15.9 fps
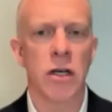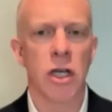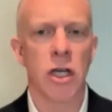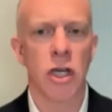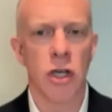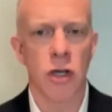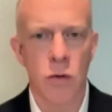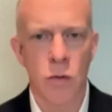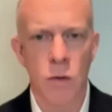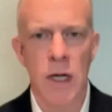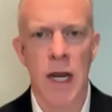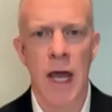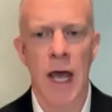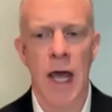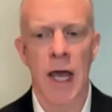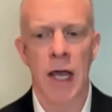
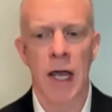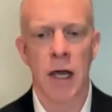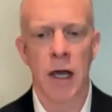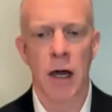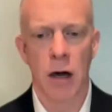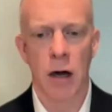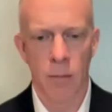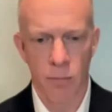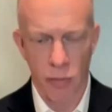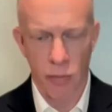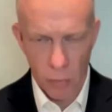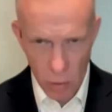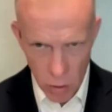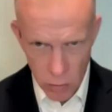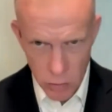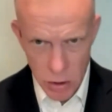Q&A
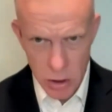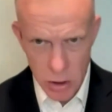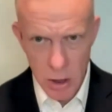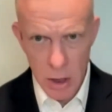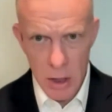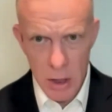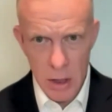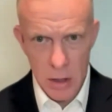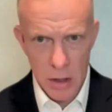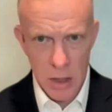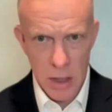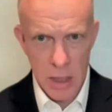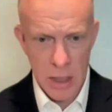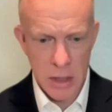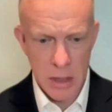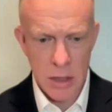approach,
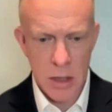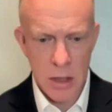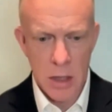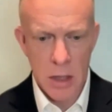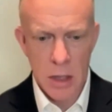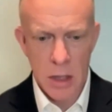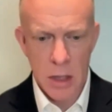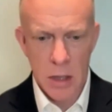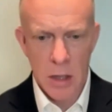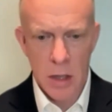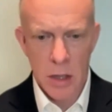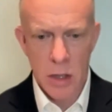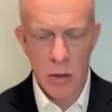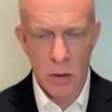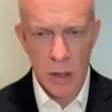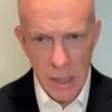this
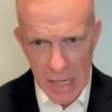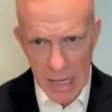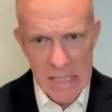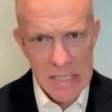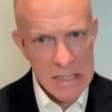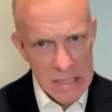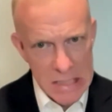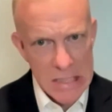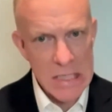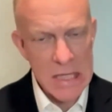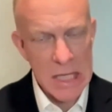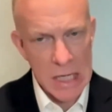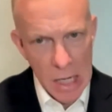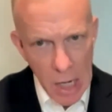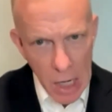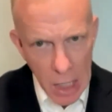your guest is the
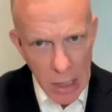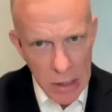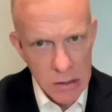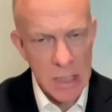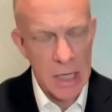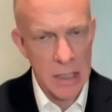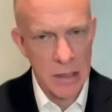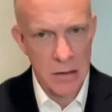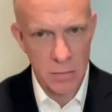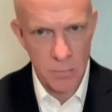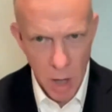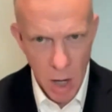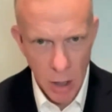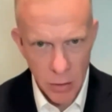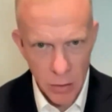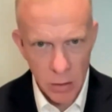content
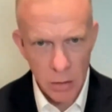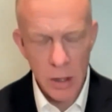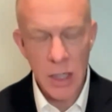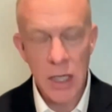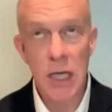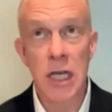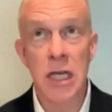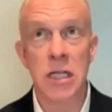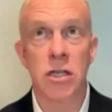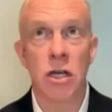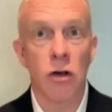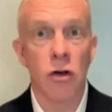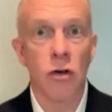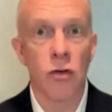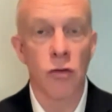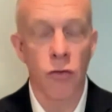model, is a
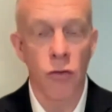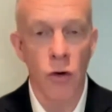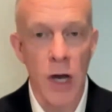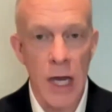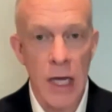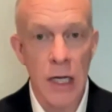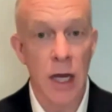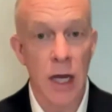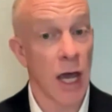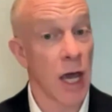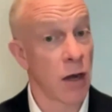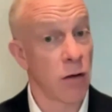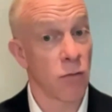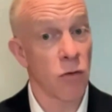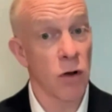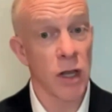great
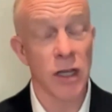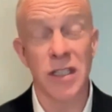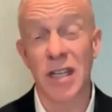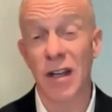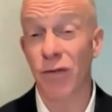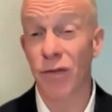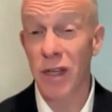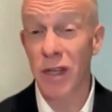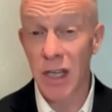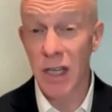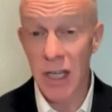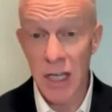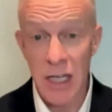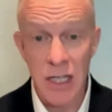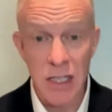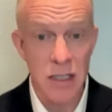and relatively
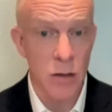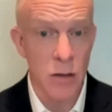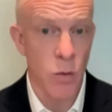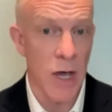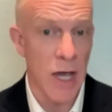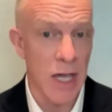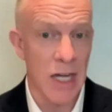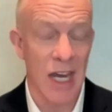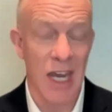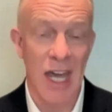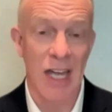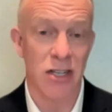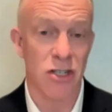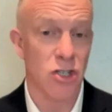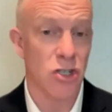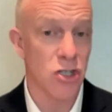easy way to
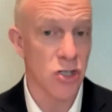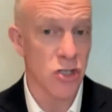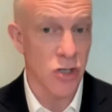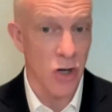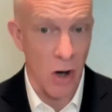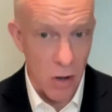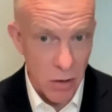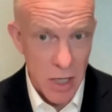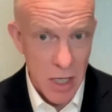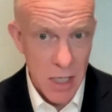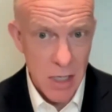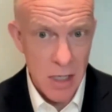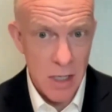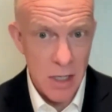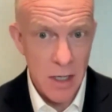get started.